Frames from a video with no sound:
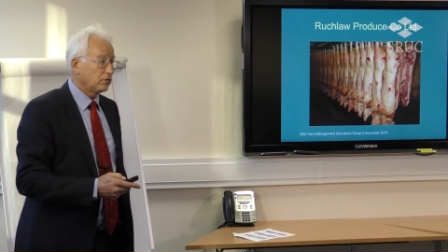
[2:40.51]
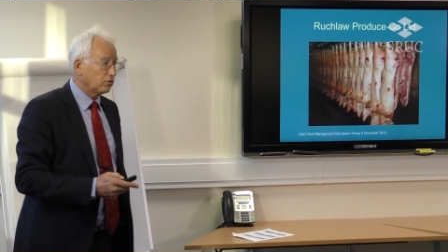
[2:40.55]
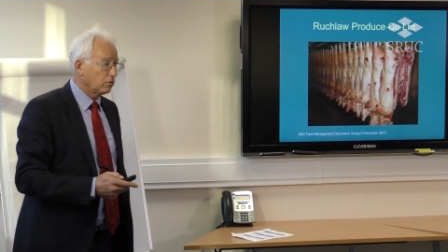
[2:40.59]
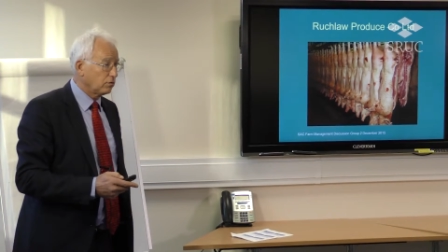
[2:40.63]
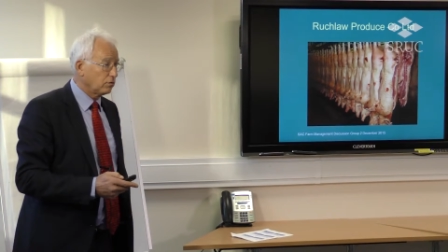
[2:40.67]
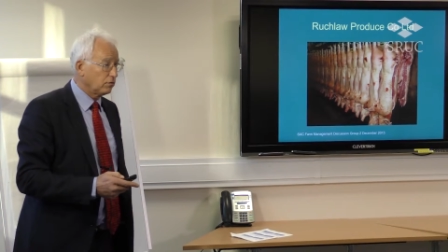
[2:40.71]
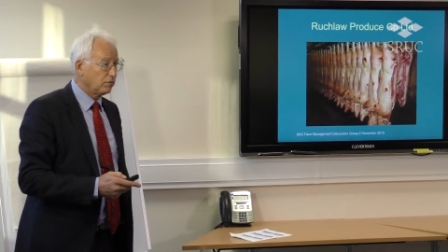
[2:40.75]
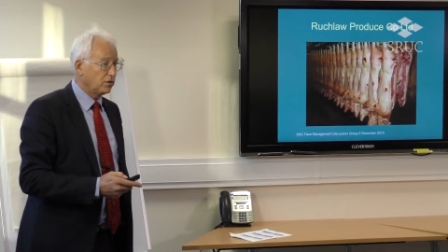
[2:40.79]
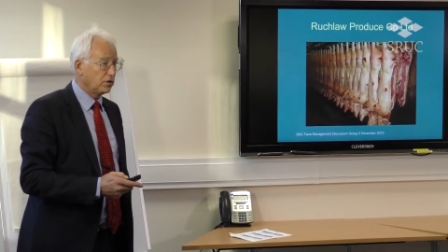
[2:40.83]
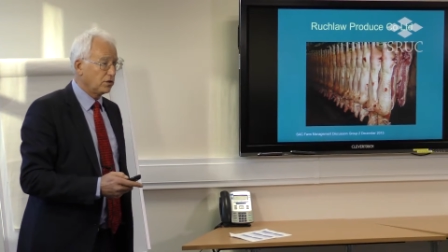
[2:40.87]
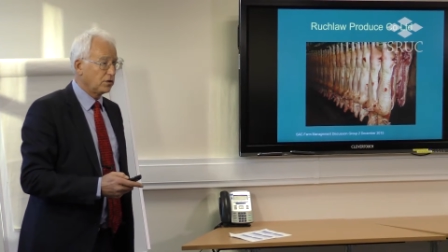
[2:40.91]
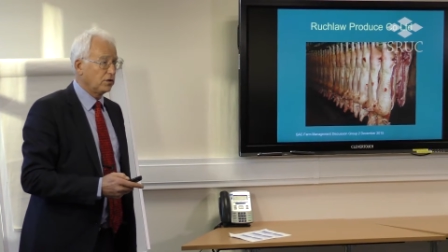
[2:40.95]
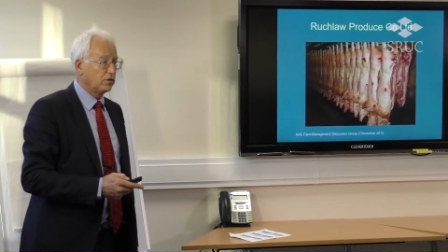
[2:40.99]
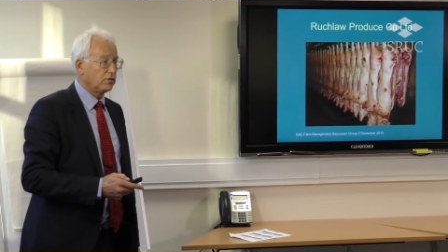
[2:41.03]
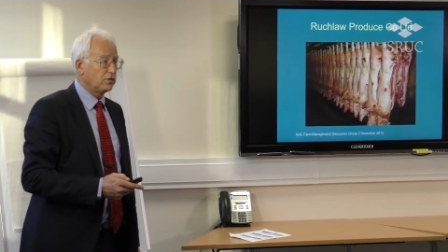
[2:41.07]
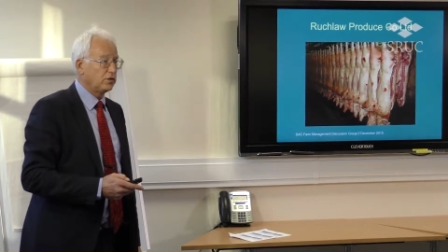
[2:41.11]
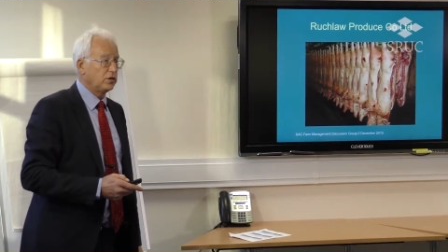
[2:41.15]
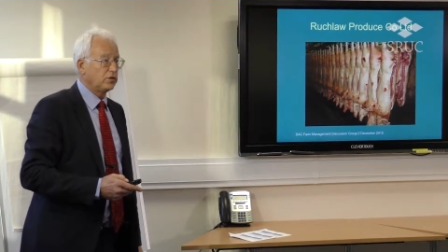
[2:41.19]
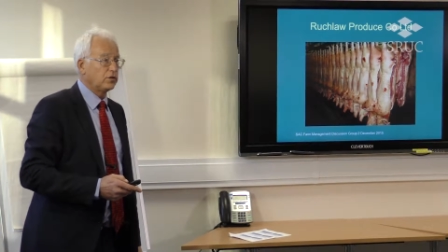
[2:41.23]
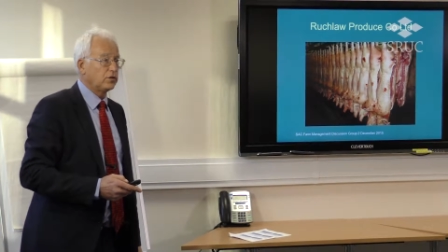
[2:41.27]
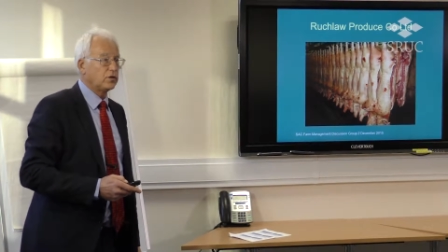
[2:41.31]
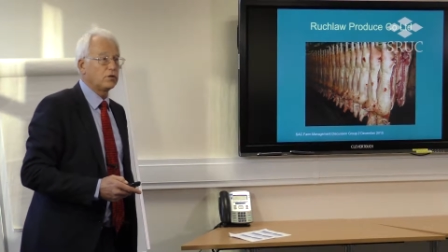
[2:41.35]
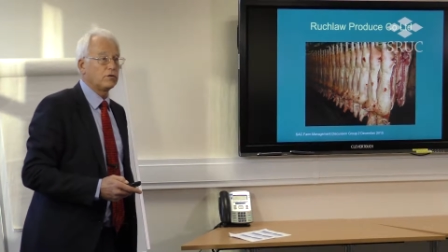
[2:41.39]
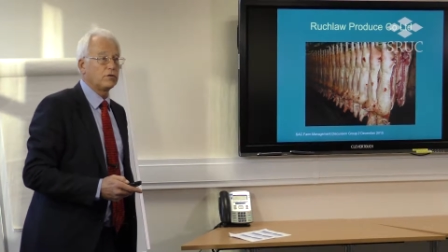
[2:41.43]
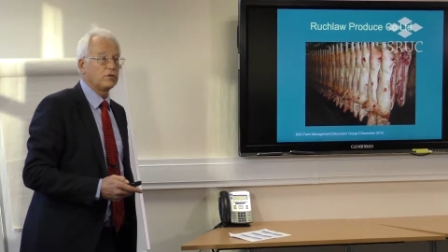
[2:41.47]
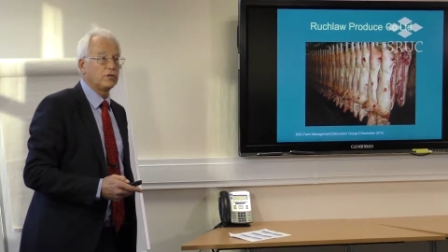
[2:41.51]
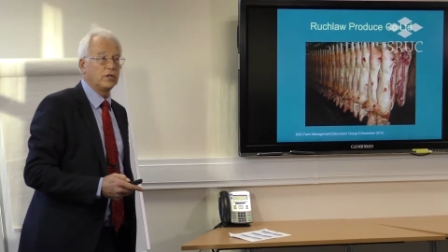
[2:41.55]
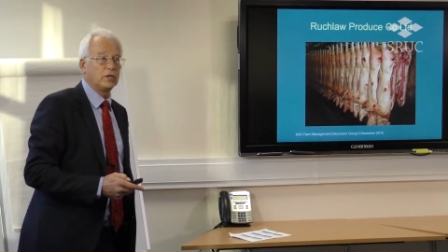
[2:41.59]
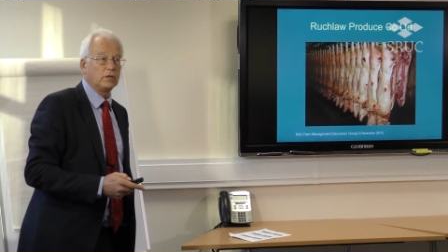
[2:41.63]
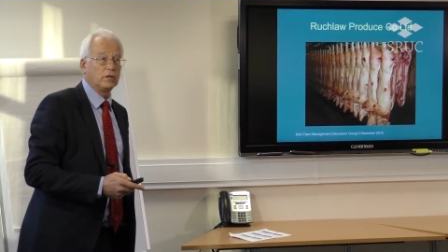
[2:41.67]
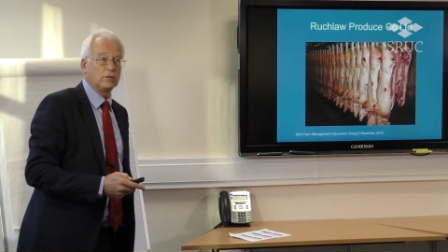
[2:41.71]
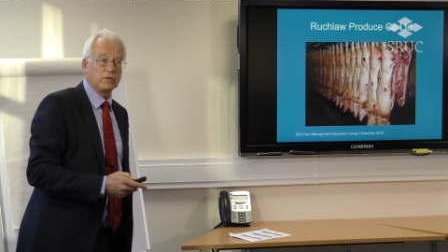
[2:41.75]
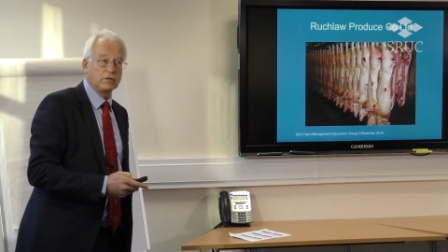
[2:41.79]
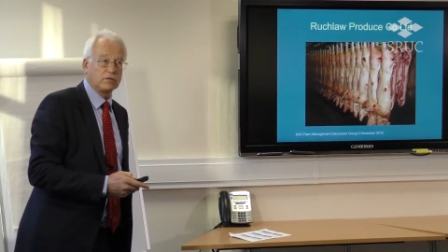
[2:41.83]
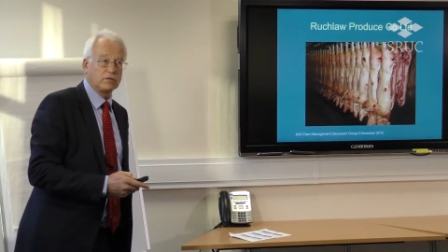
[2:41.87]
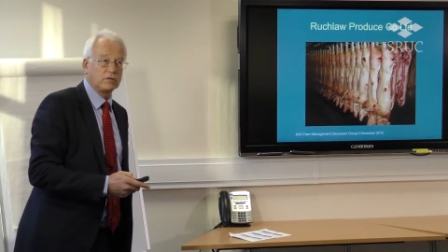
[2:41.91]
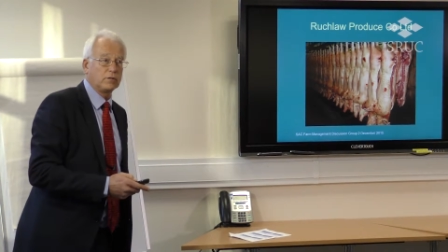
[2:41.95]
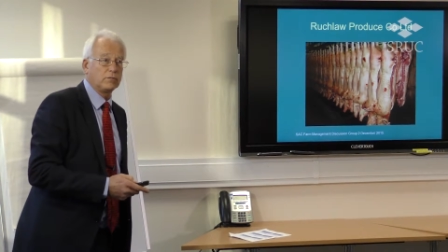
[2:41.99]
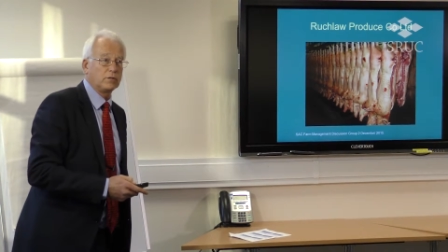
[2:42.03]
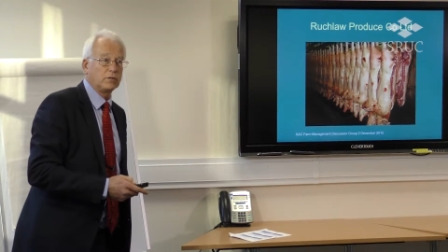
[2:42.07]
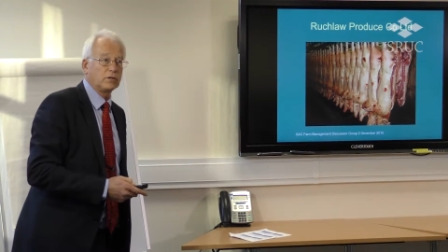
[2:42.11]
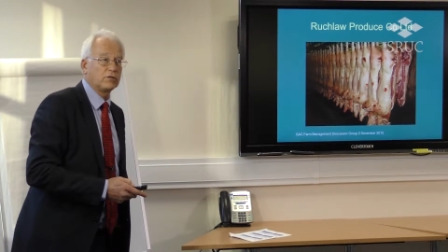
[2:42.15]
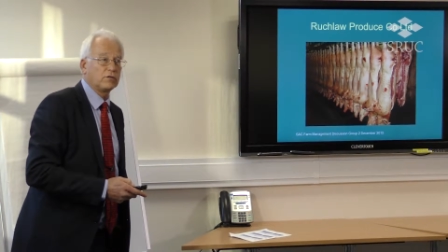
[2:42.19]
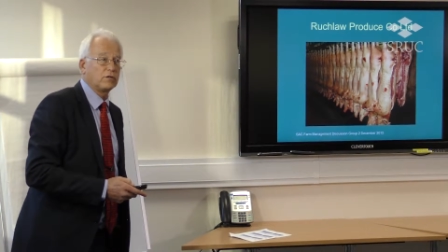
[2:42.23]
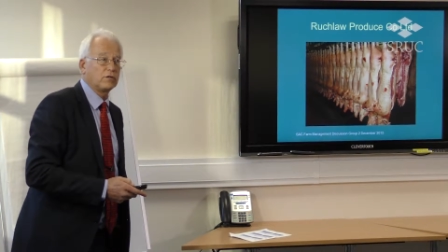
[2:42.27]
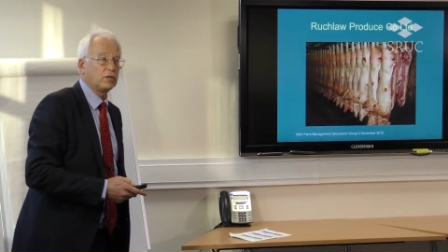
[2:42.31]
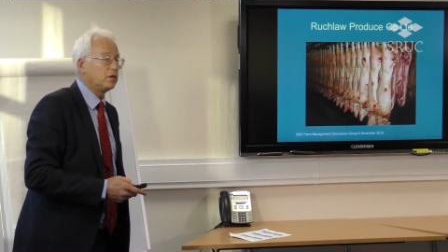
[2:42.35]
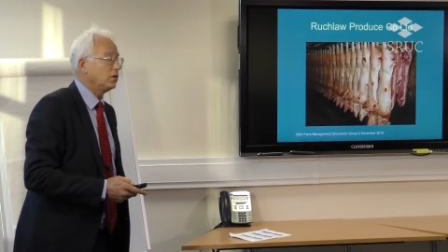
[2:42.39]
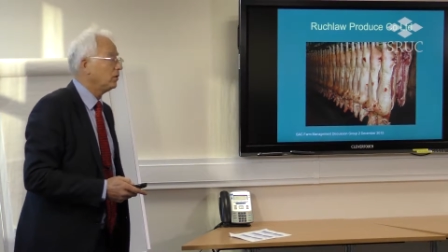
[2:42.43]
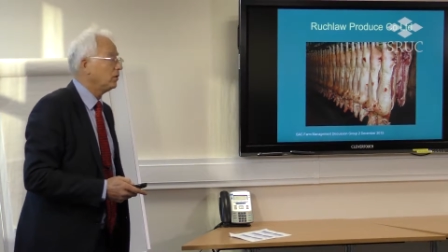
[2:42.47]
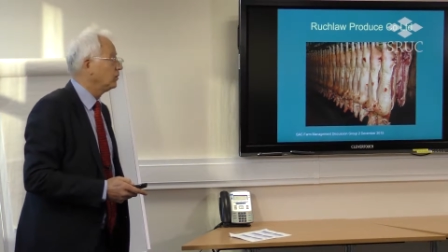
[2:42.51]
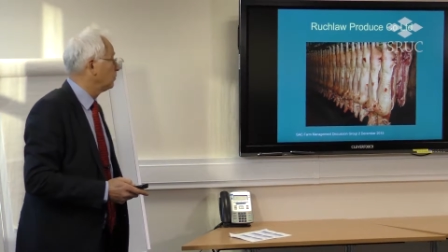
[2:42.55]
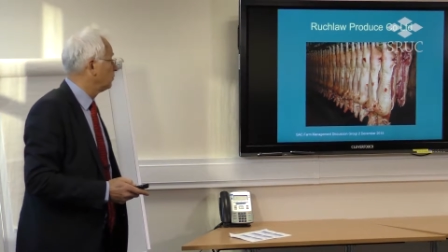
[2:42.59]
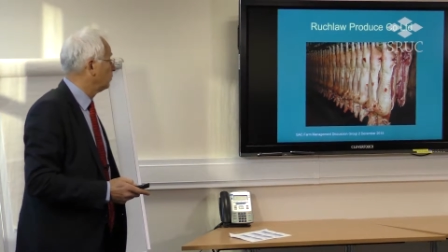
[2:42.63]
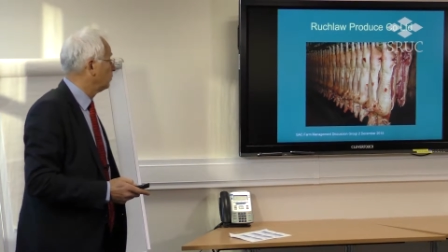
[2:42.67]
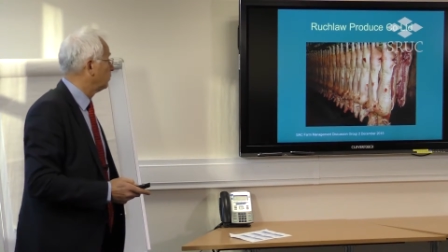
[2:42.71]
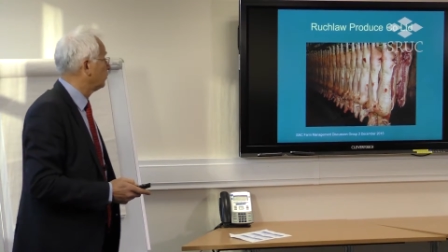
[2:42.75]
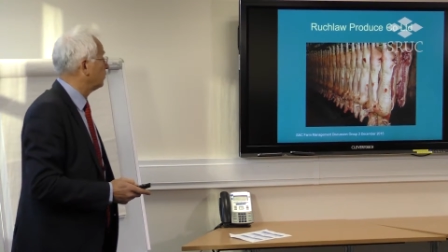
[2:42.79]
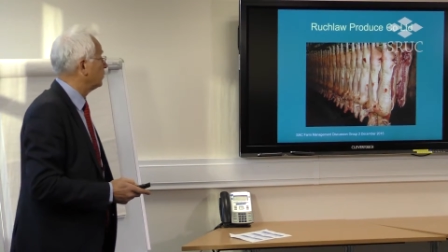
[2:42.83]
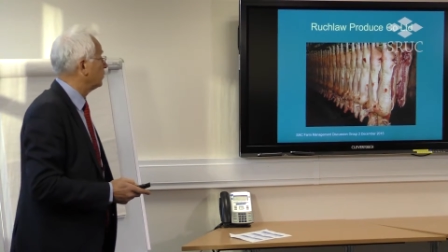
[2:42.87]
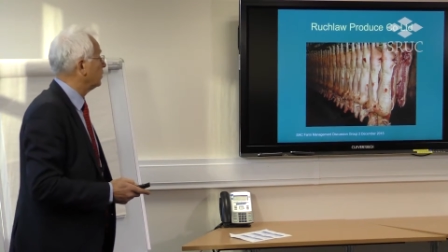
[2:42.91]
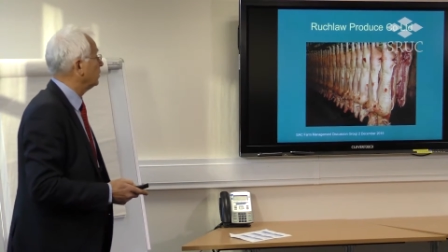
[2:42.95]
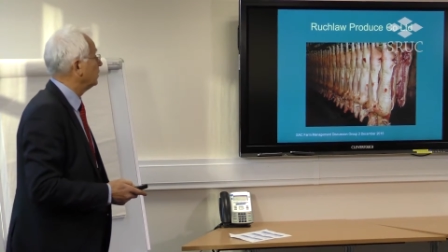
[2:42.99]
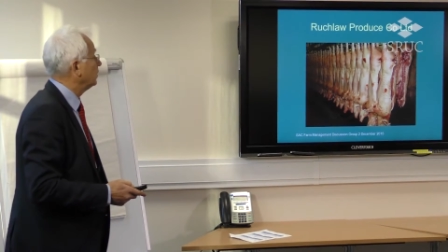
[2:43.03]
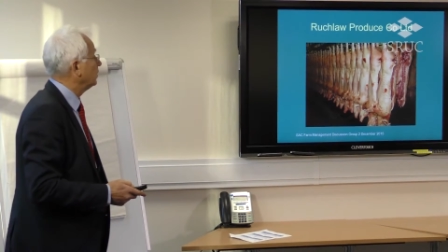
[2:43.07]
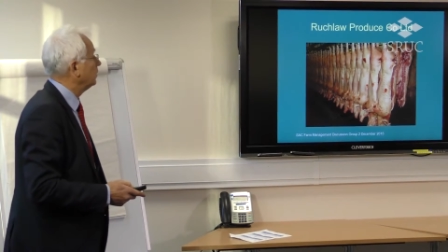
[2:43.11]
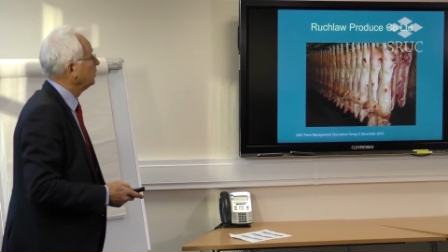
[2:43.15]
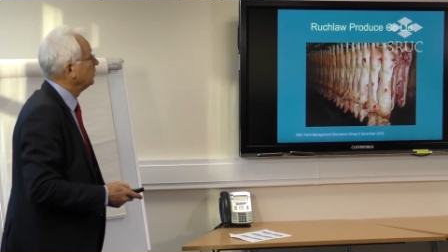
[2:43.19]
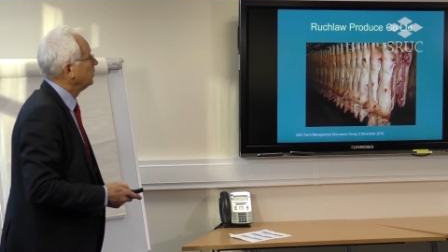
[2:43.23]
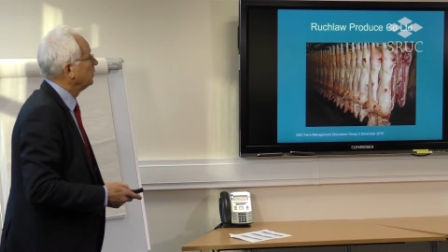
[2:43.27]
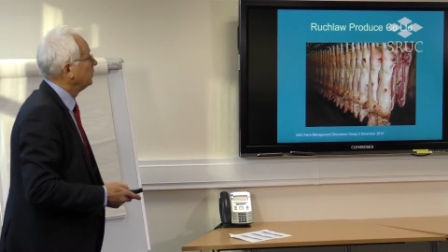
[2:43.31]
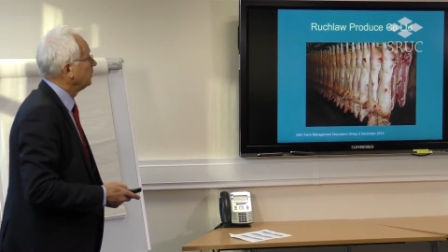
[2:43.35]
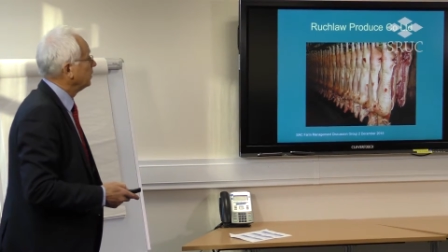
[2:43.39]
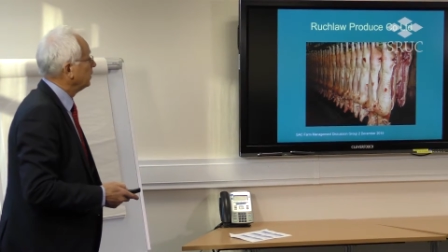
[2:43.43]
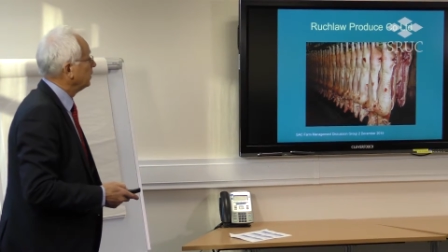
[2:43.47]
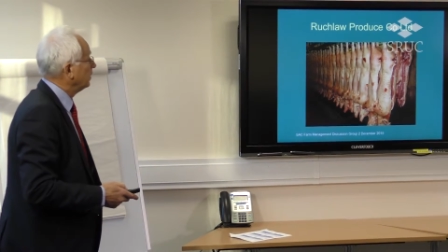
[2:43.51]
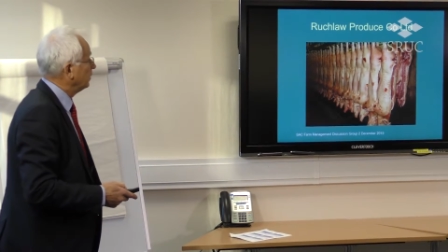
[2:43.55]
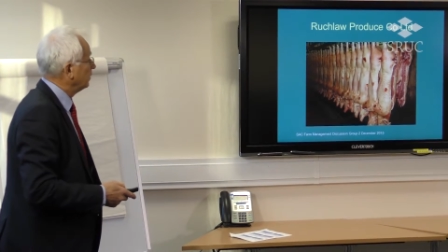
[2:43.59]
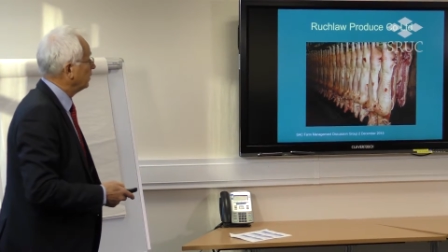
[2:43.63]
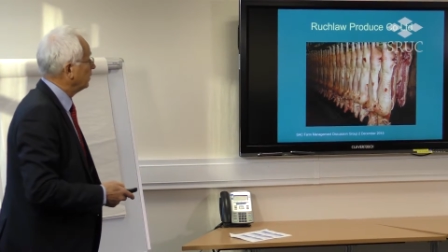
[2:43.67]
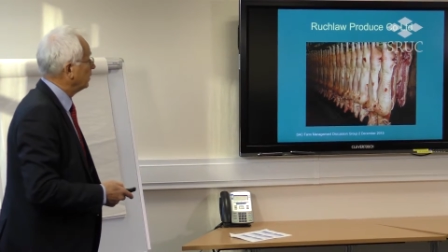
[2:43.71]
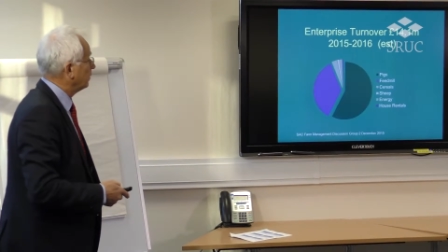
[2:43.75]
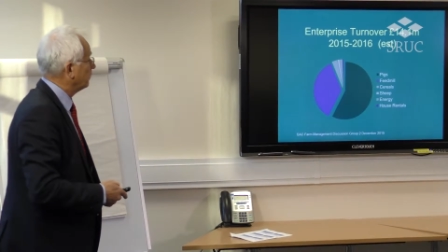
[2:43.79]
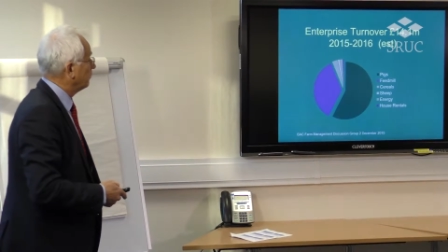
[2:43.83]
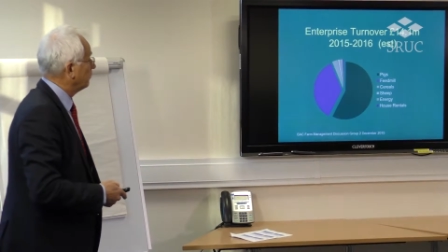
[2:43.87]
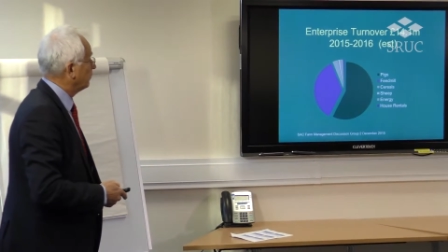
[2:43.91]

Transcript: So efficiency is curtailed to some extent, you could say, in that